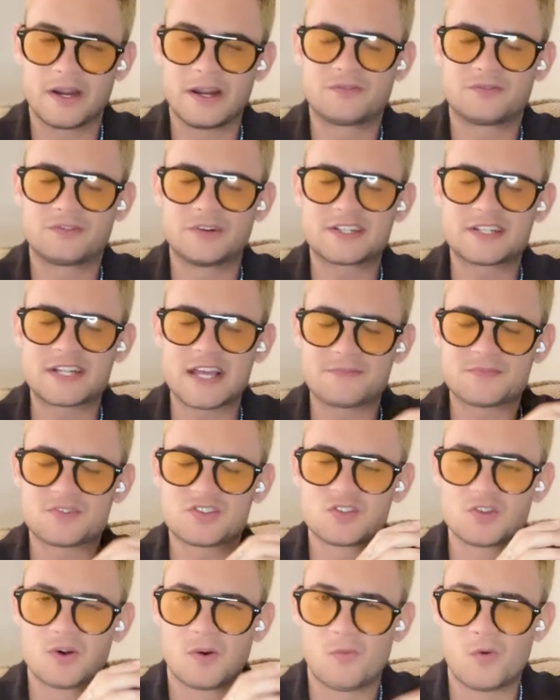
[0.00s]
Every time
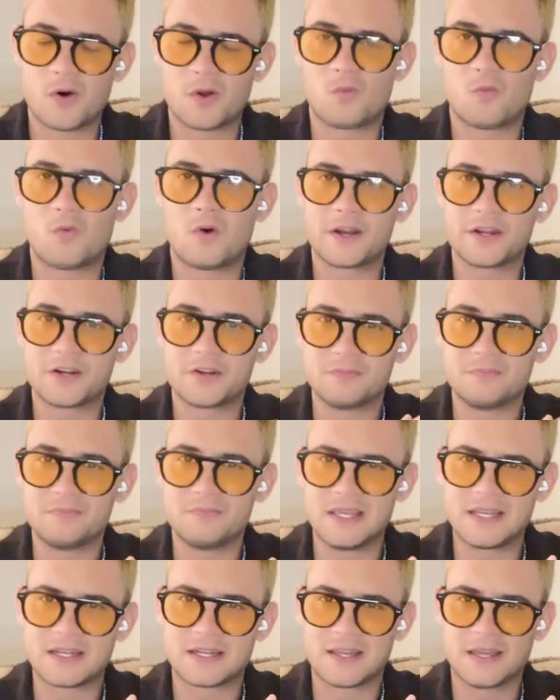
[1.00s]
someone wanted to
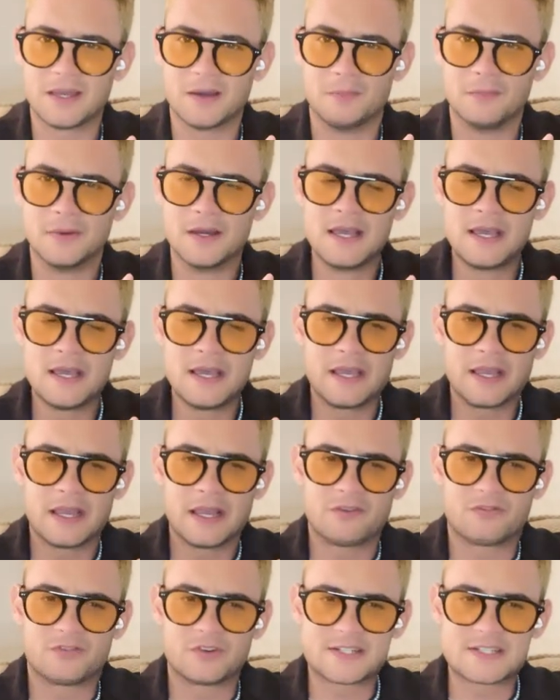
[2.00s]
meet him,
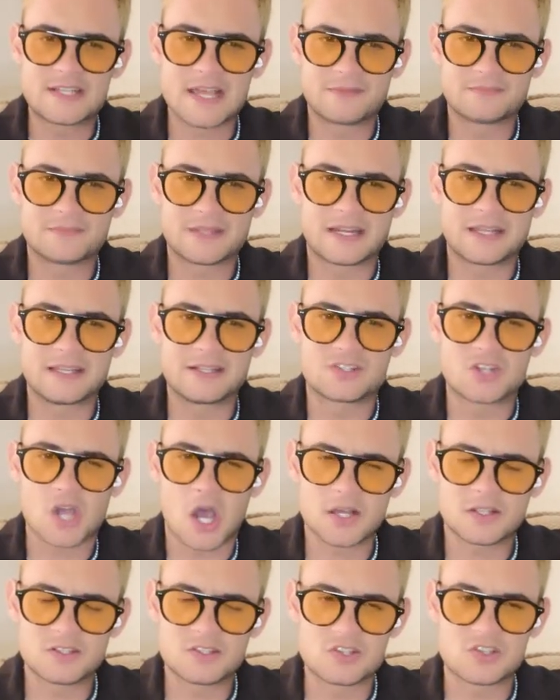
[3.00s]
every time that he
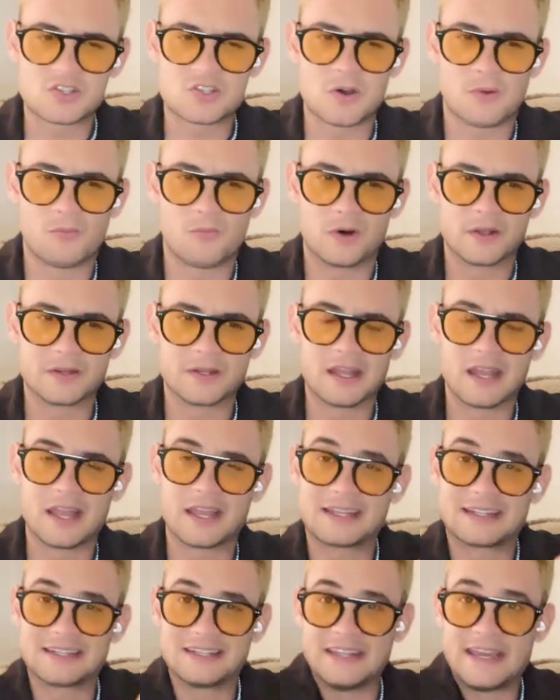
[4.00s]
talked to someone
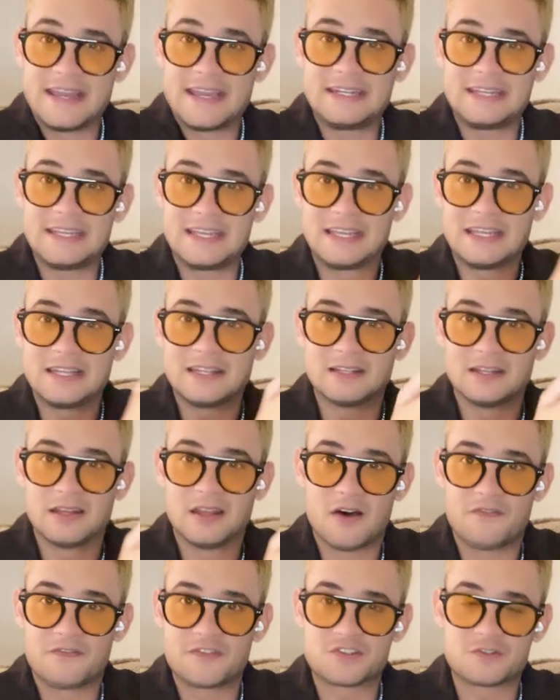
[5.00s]
like Lady
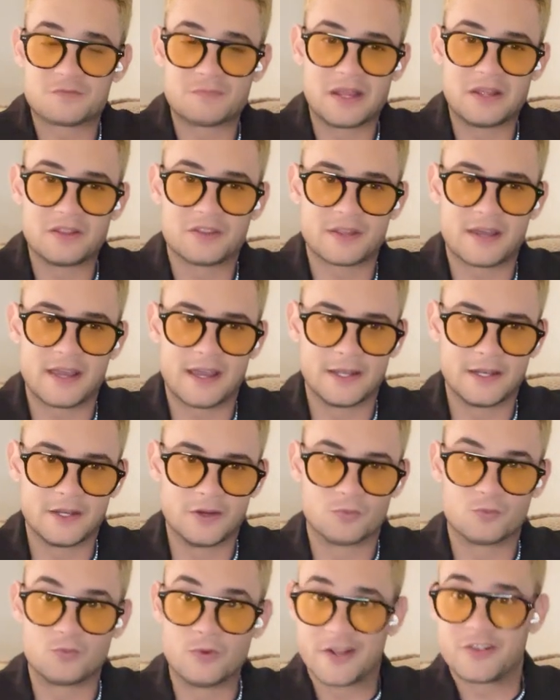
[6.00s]
Love Smith
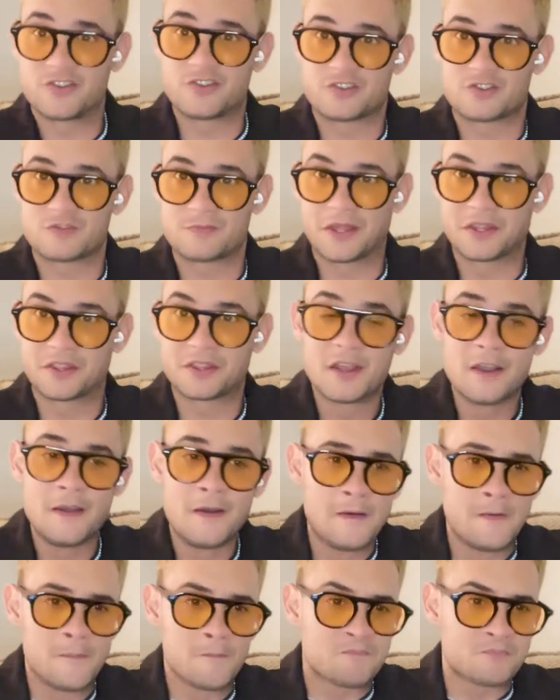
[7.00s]
and Reggie Smith,
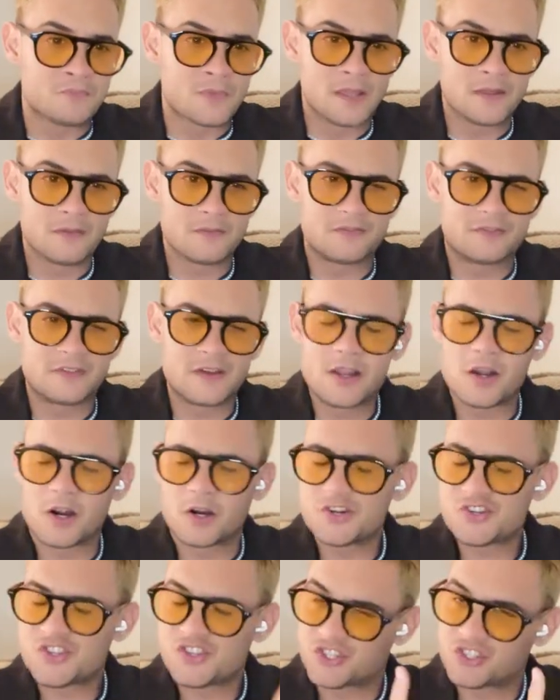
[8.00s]
they
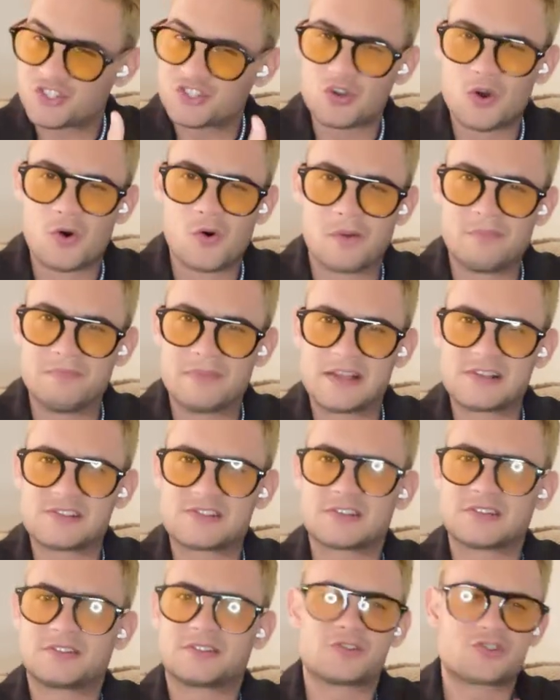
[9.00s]
are so
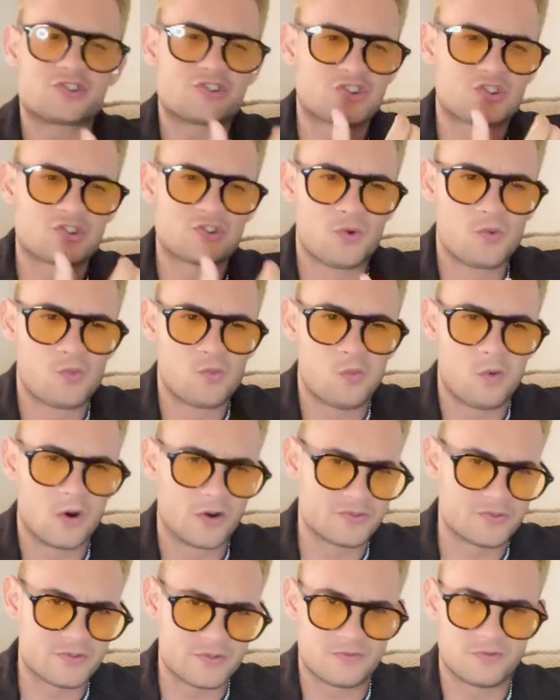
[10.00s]
amazing. They are so
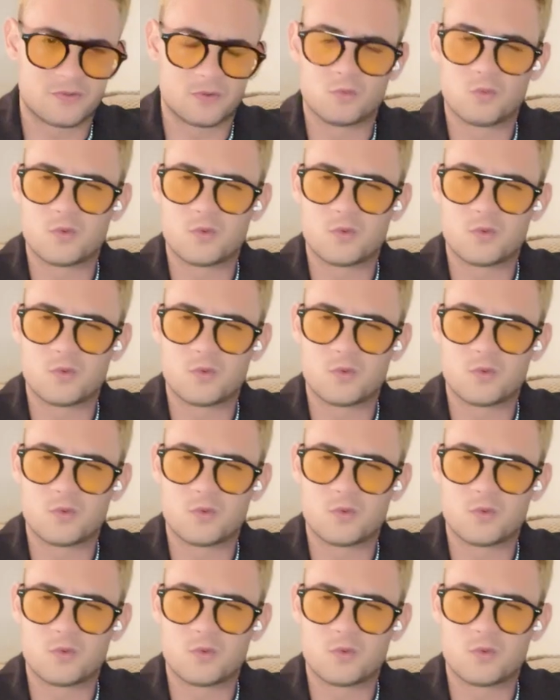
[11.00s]
wonderful.